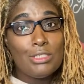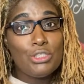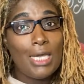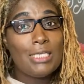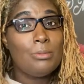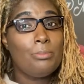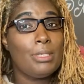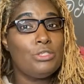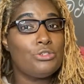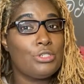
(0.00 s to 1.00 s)
Jasmine
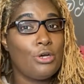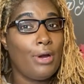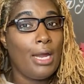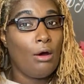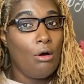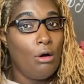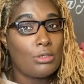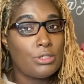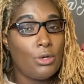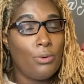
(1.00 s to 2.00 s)
bleaches her hair
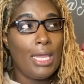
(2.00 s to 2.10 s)
also,